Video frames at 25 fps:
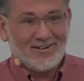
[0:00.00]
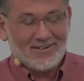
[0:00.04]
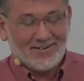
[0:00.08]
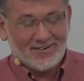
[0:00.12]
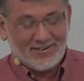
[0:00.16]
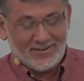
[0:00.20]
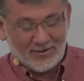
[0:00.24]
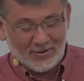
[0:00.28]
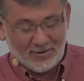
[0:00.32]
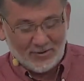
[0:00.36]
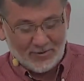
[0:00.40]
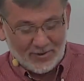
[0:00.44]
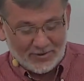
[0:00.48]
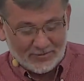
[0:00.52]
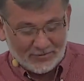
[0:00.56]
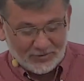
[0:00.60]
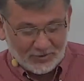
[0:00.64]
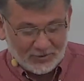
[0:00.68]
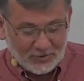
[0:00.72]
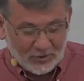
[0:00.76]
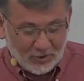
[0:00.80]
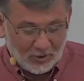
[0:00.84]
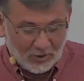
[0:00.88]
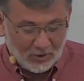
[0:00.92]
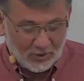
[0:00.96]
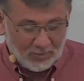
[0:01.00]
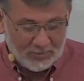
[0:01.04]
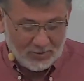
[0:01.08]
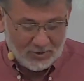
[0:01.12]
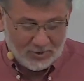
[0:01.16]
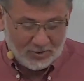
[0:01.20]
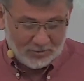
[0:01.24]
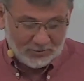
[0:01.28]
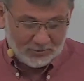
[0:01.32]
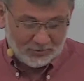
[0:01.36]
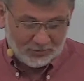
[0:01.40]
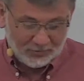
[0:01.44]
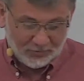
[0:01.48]
you know, that's a term
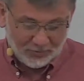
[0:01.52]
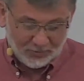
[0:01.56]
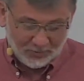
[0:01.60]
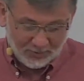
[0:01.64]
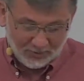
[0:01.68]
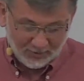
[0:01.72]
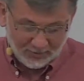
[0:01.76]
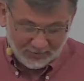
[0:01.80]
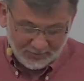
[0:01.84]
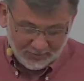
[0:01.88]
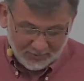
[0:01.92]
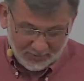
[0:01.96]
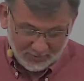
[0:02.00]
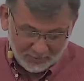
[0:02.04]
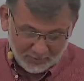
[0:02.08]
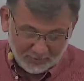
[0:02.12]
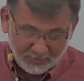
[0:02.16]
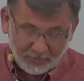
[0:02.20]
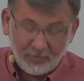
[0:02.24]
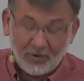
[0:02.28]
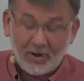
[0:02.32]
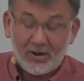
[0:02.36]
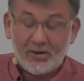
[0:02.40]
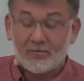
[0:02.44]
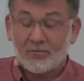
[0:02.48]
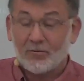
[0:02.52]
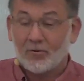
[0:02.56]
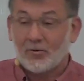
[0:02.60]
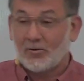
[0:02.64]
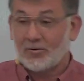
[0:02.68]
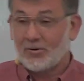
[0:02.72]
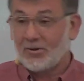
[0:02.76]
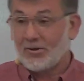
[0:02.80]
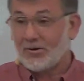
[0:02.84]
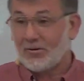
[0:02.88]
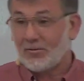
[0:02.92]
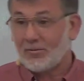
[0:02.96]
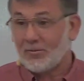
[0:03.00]
used for when we're
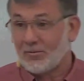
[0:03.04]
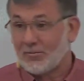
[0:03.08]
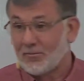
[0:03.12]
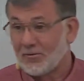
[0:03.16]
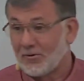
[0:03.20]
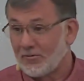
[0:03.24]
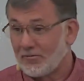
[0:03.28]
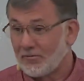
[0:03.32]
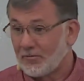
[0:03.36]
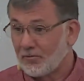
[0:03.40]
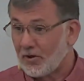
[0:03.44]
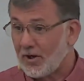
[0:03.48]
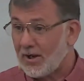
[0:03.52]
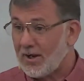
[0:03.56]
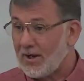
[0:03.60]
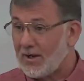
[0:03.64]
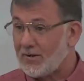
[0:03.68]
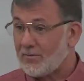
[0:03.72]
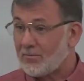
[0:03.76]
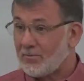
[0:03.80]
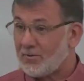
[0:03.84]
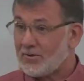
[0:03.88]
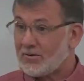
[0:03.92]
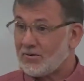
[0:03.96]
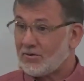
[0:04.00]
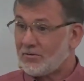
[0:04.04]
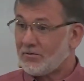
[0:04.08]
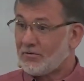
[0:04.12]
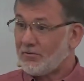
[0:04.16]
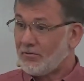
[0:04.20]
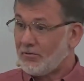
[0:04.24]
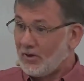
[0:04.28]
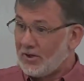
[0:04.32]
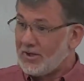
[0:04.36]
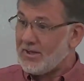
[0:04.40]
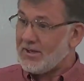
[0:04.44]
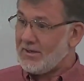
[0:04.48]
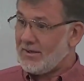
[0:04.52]
frightful, you know, when we're afraid, we just
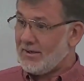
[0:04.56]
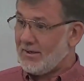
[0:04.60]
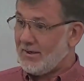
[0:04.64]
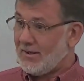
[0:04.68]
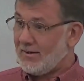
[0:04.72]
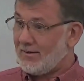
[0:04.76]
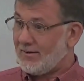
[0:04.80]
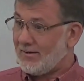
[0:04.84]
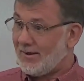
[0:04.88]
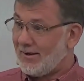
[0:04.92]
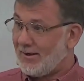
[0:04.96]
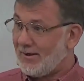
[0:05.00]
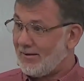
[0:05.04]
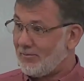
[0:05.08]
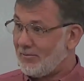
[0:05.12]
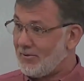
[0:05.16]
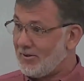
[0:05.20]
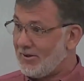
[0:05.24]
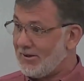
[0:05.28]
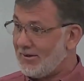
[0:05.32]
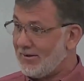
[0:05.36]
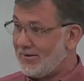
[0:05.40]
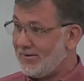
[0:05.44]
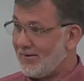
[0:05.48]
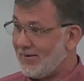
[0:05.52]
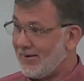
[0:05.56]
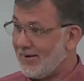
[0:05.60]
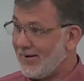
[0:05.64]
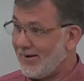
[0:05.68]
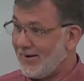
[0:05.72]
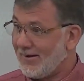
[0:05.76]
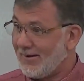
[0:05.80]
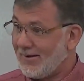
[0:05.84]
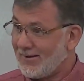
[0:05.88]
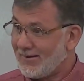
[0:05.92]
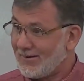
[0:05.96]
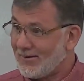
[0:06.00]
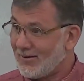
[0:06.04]
flee and, and we,
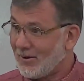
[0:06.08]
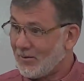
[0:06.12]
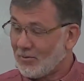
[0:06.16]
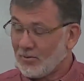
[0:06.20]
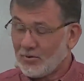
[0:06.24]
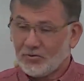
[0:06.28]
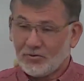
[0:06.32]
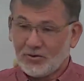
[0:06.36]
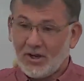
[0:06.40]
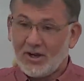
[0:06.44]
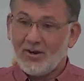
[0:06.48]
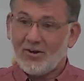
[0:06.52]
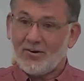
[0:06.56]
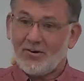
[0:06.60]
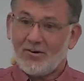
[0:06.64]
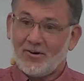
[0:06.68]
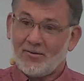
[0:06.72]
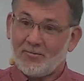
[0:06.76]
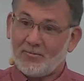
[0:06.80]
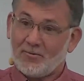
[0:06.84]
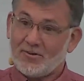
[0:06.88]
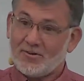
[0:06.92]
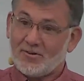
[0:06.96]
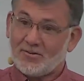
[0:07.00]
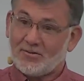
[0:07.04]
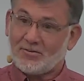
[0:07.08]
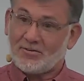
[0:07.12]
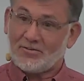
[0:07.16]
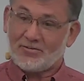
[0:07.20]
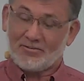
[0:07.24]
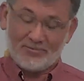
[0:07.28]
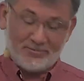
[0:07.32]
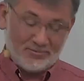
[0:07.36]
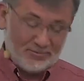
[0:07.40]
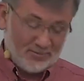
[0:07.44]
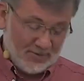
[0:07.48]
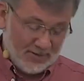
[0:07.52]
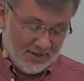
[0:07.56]
you know, we're scared and we
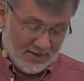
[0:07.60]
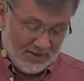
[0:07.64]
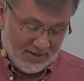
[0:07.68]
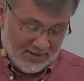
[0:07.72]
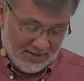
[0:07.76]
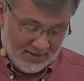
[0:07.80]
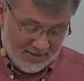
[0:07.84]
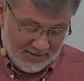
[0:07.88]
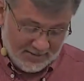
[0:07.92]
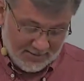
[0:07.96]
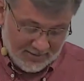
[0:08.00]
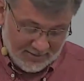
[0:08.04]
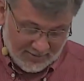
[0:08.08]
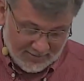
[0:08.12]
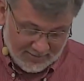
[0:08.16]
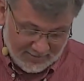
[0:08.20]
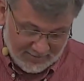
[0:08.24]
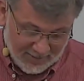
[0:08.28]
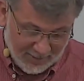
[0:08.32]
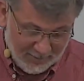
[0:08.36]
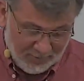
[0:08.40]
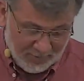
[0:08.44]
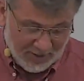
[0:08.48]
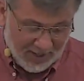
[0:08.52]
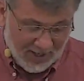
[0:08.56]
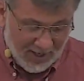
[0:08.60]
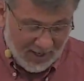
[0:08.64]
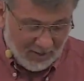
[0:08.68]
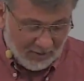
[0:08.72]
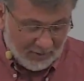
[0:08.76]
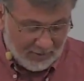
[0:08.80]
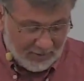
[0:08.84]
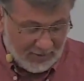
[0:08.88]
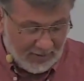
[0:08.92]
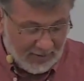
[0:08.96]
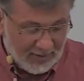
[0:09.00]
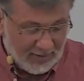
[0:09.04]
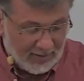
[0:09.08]
just up and
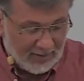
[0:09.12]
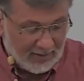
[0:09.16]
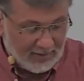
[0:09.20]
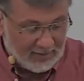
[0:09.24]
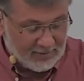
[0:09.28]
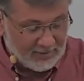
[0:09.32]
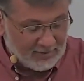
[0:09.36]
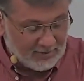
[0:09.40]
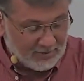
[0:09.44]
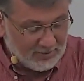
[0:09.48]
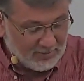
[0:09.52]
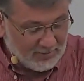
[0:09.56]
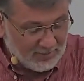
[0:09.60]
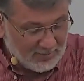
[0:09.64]
out. And